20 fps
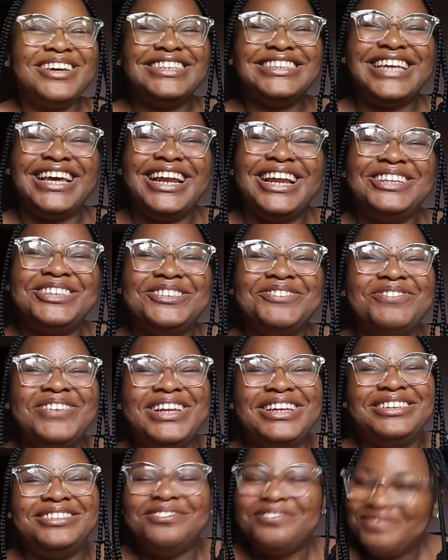I'm so excited to
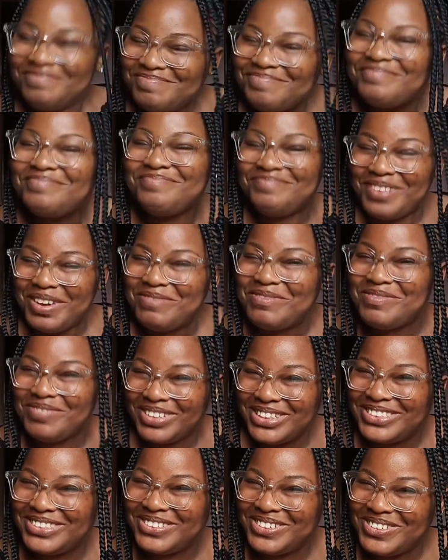meet baby
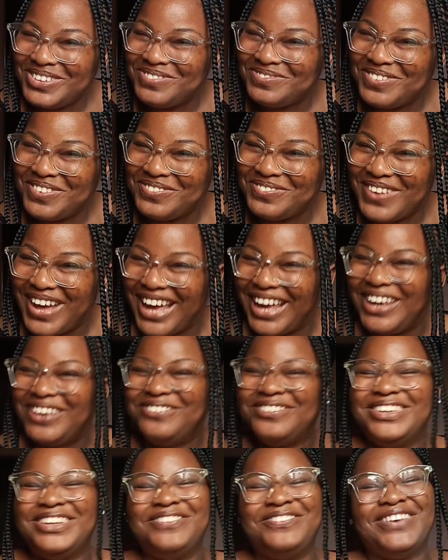wants story number
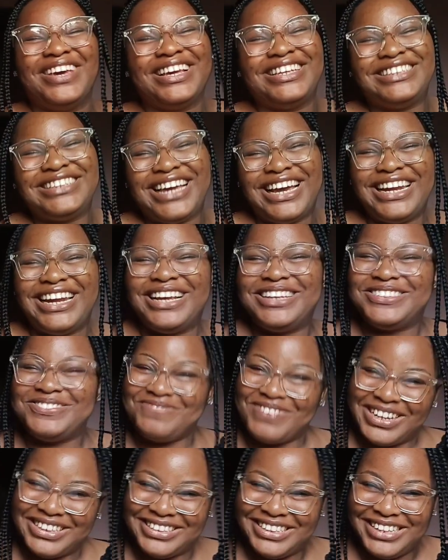five. And if you're excited,
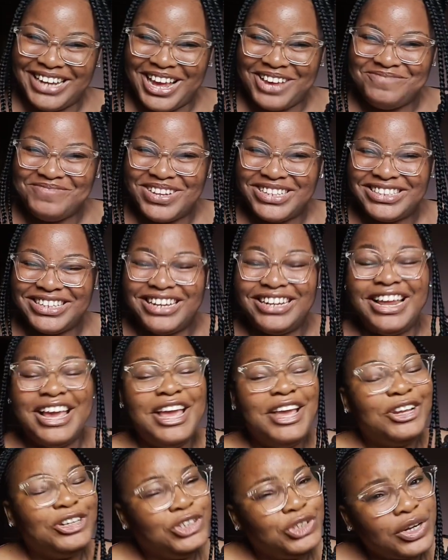smash the like button.
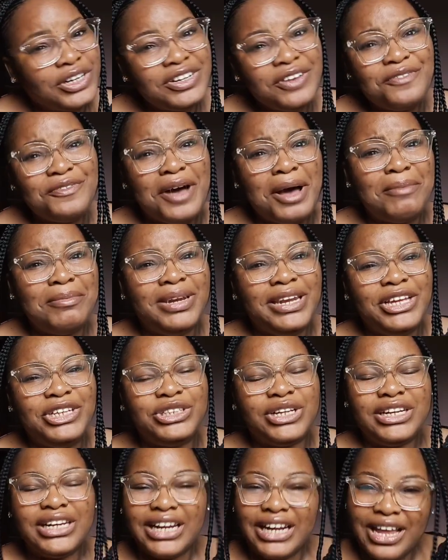Join the
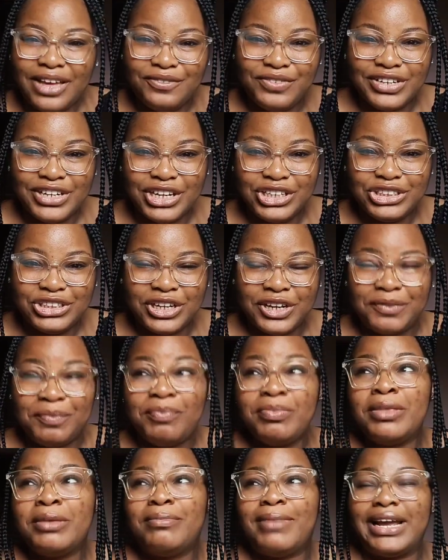family, join Clevy
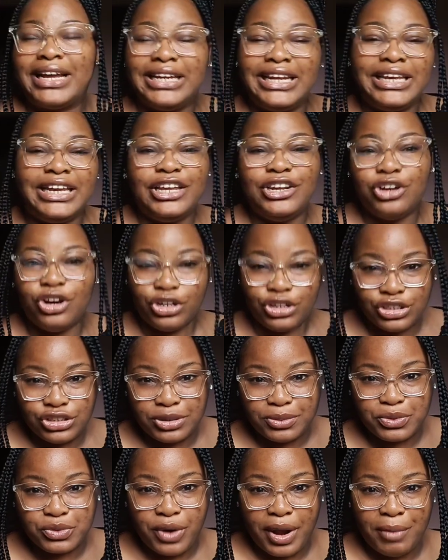Nation by clicking on
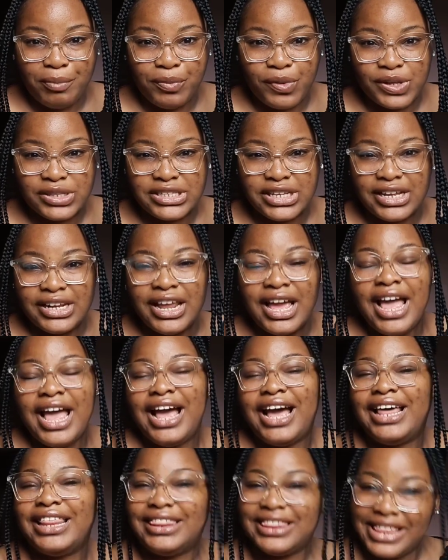the subscribe button
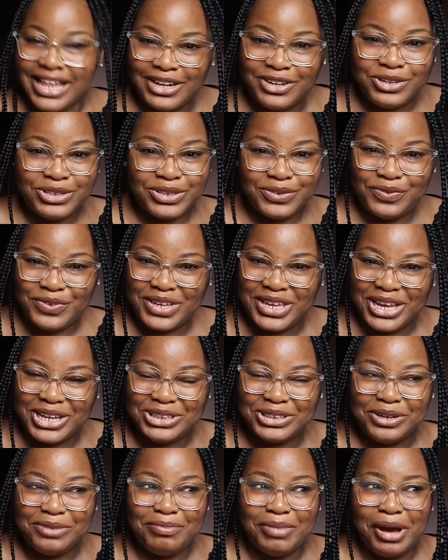and that
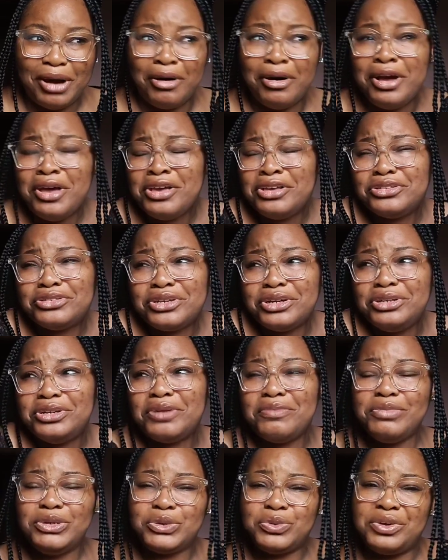notification bell so you
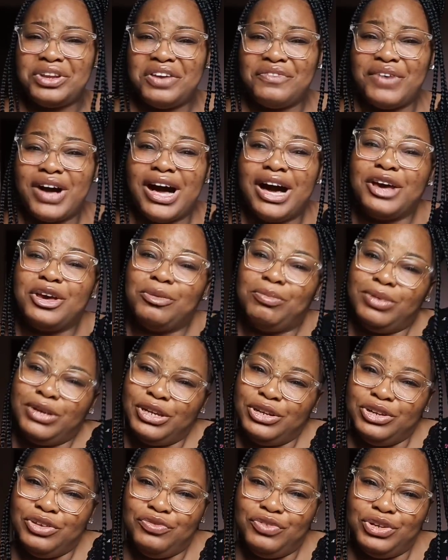don't miss whenever I
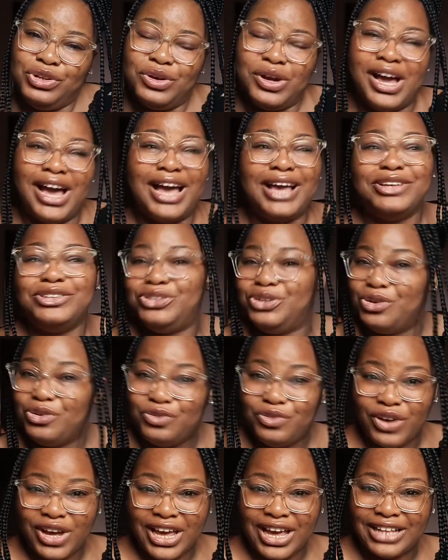play a new video, guys.
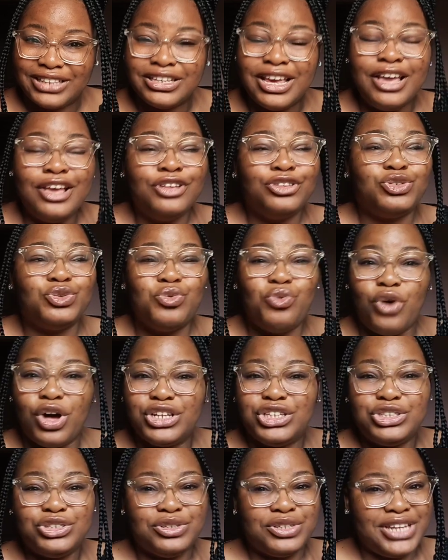Don't forget to
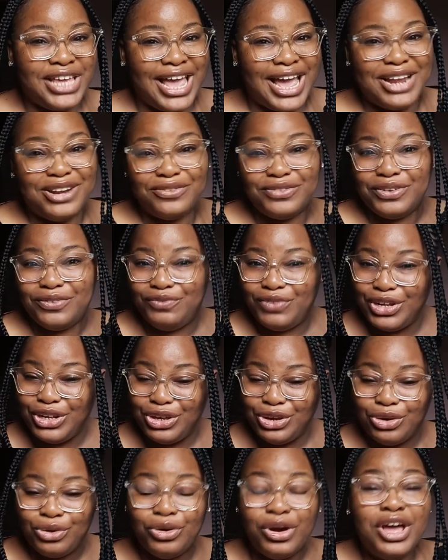watch to the end of the
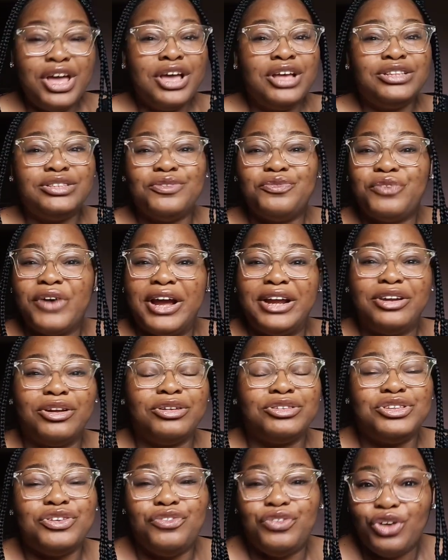video to
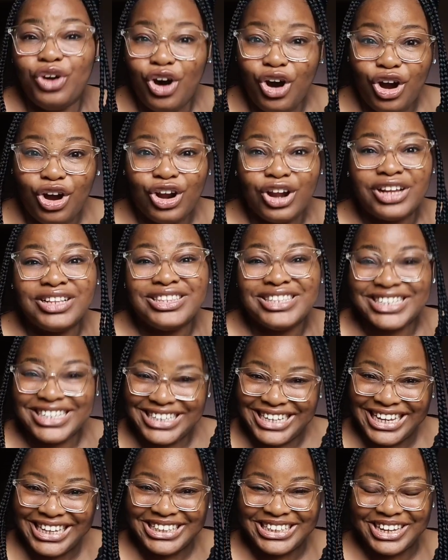find out if you are
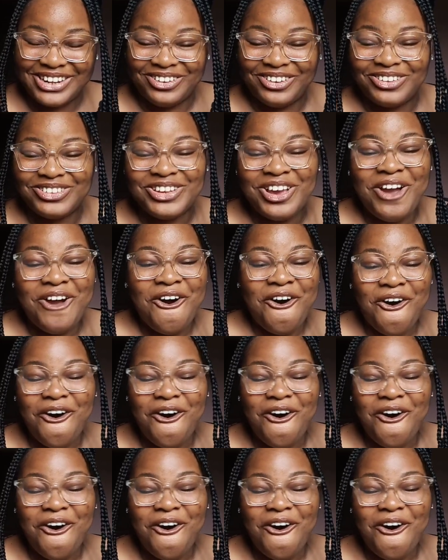today's shout out.